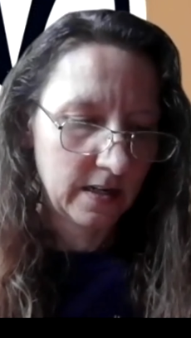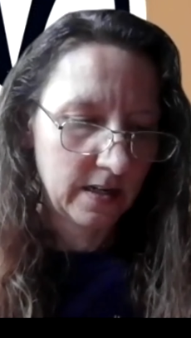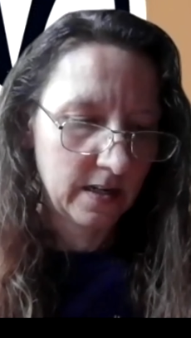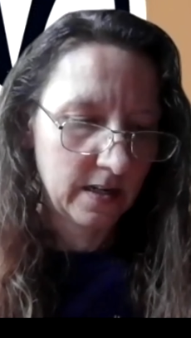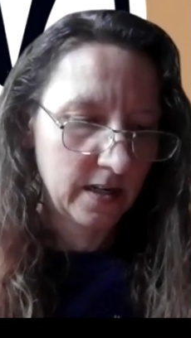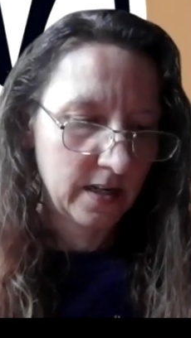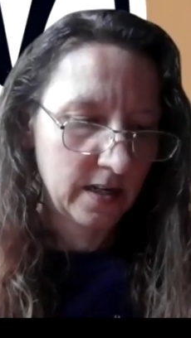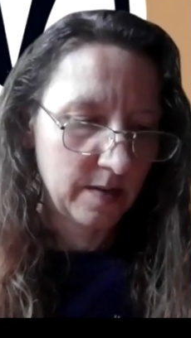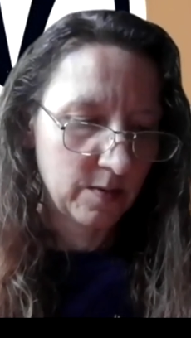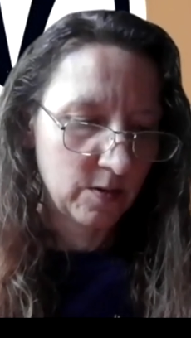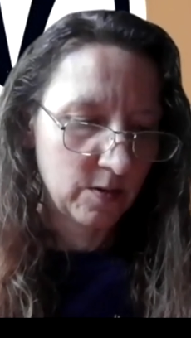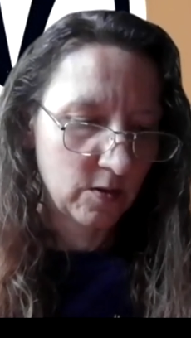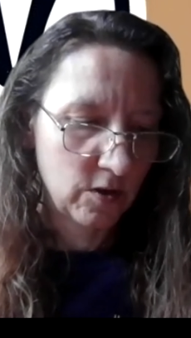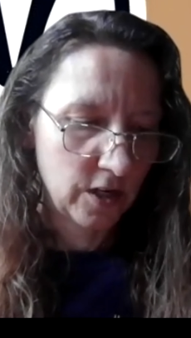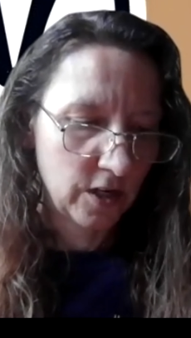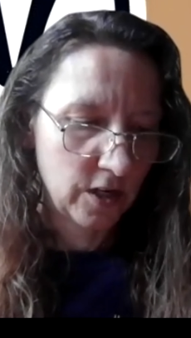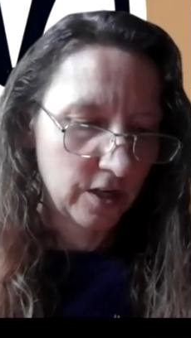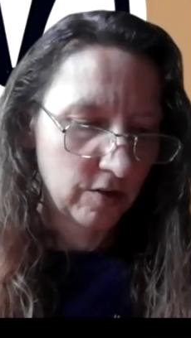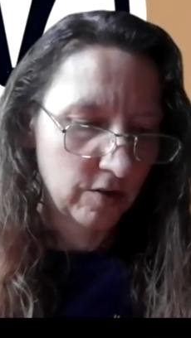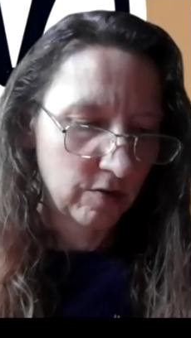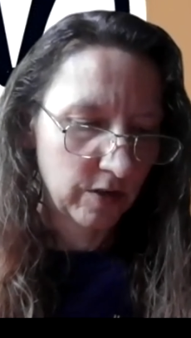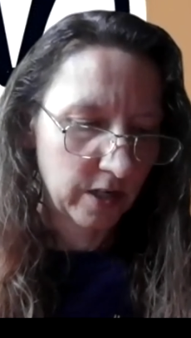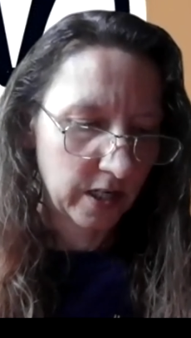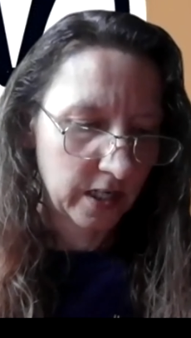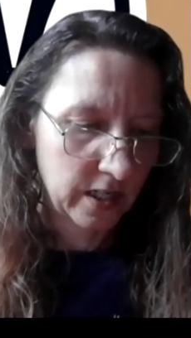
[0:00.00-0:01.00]
I am going
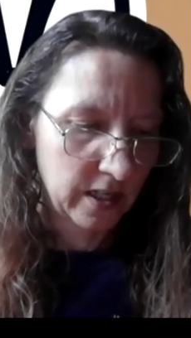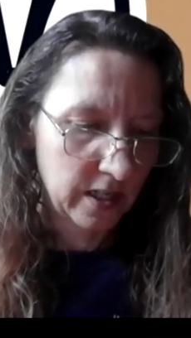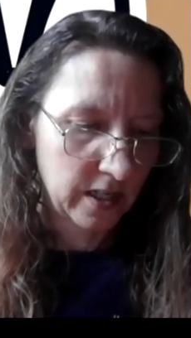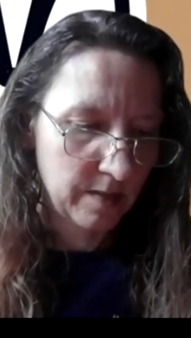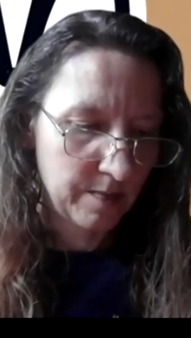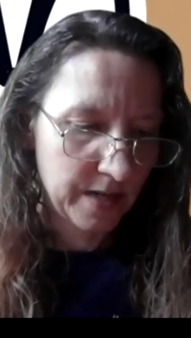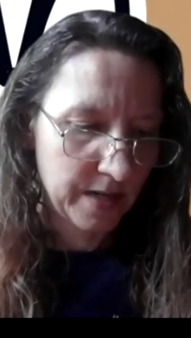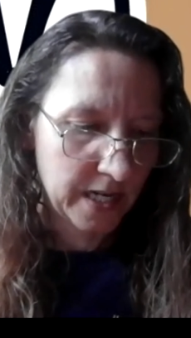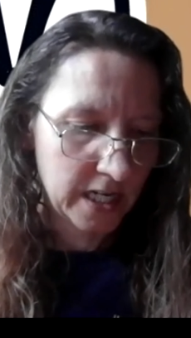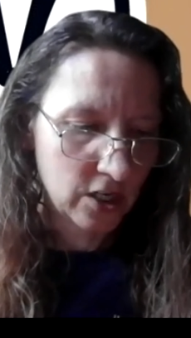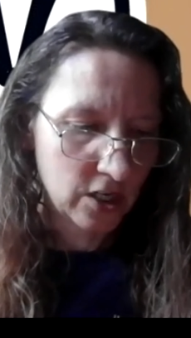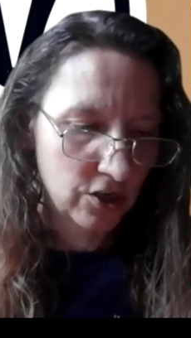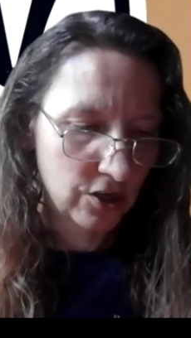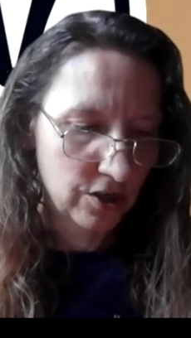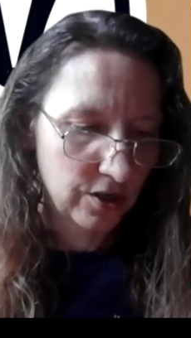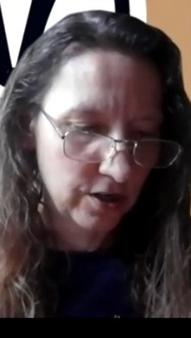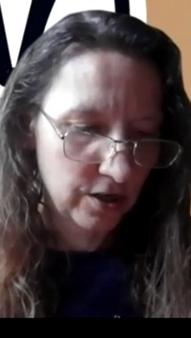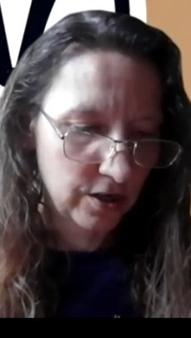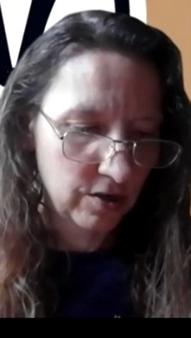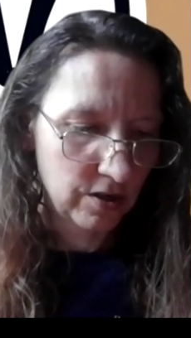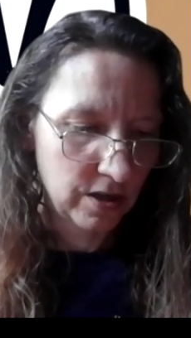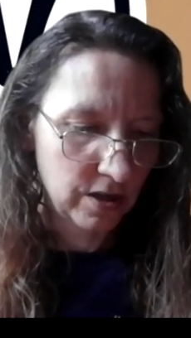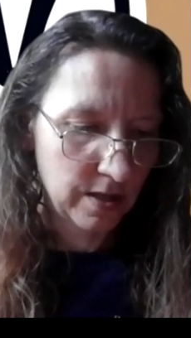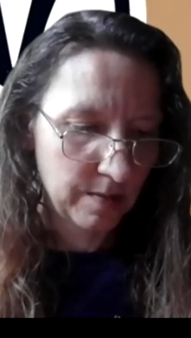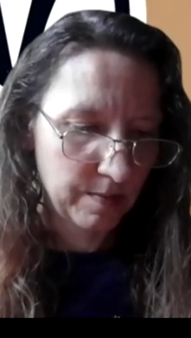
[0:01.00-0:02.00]
to quickly make
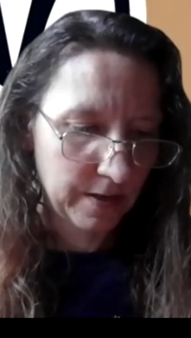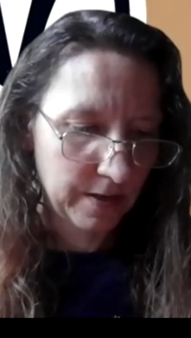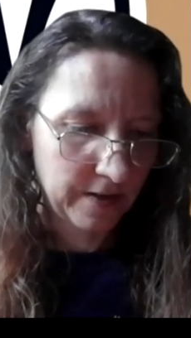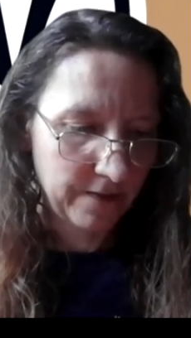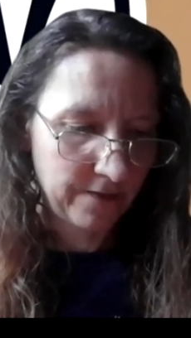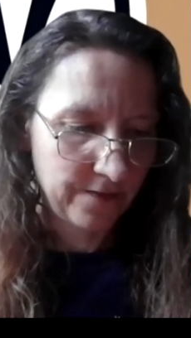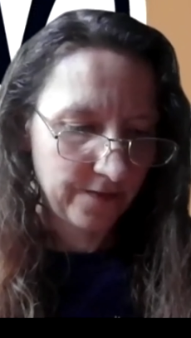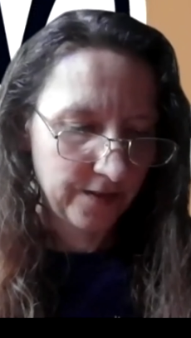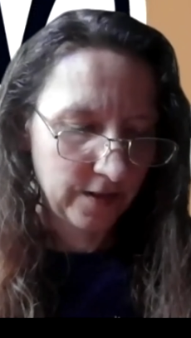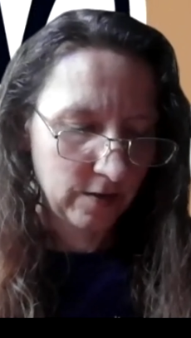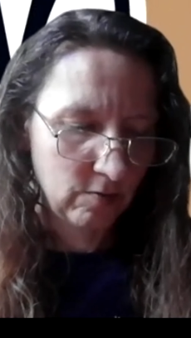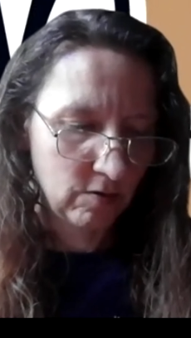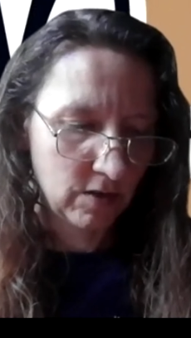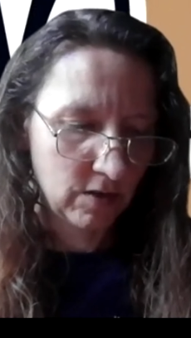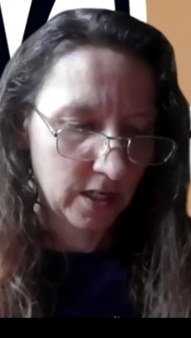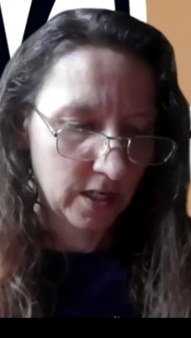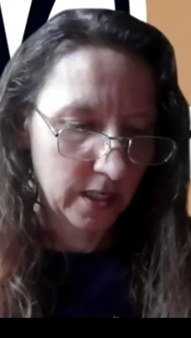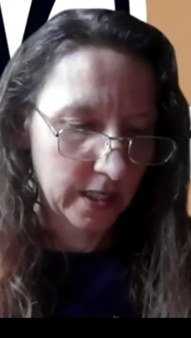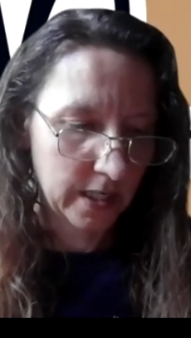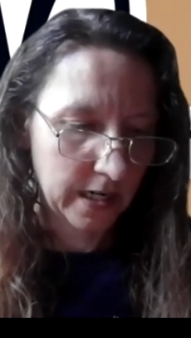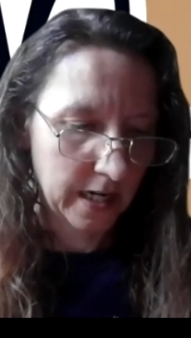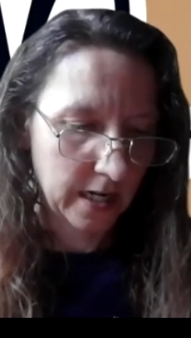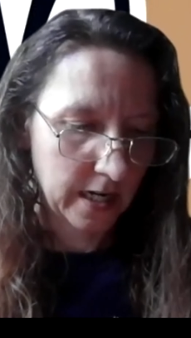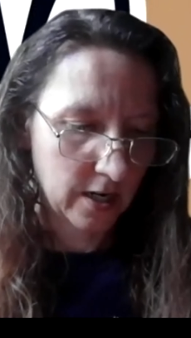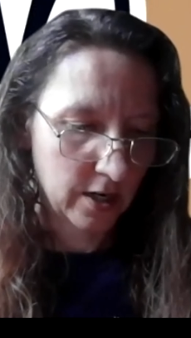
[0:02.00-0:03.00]
sure that my phone
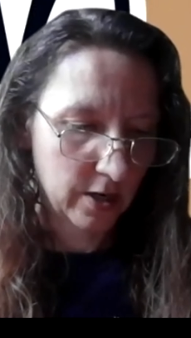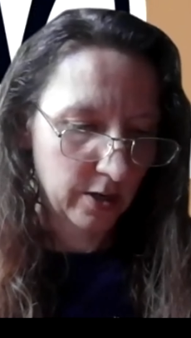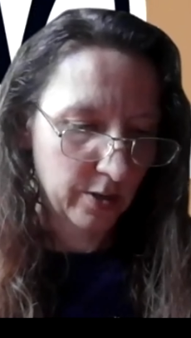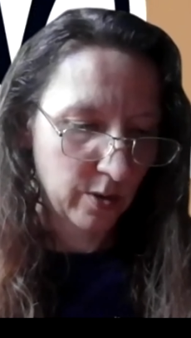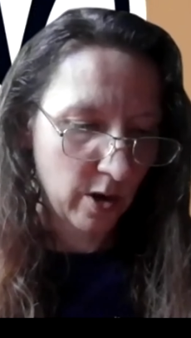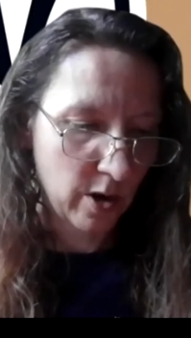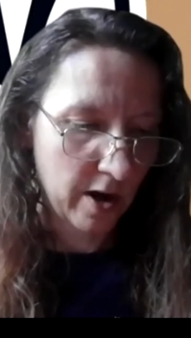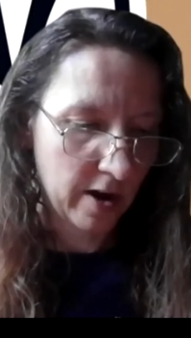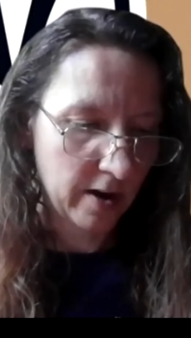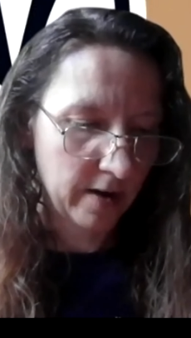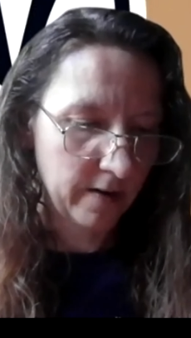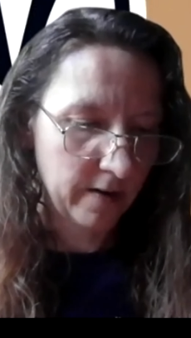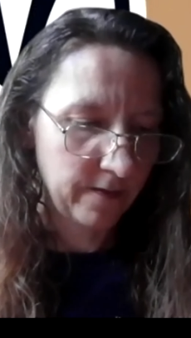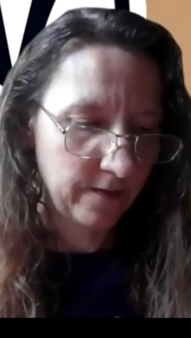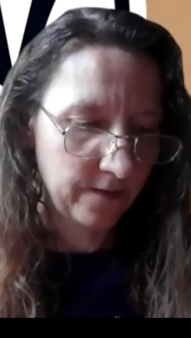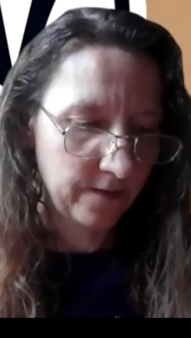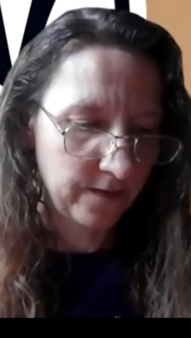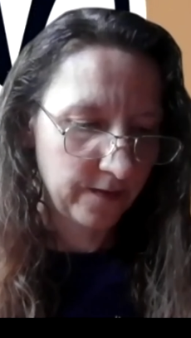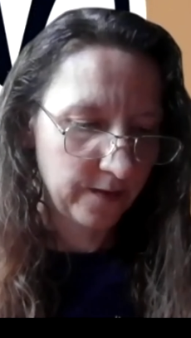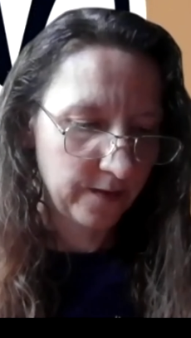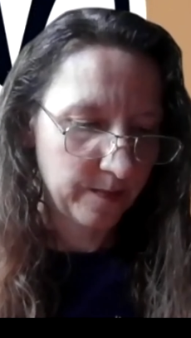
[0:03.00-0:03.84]
does not go off.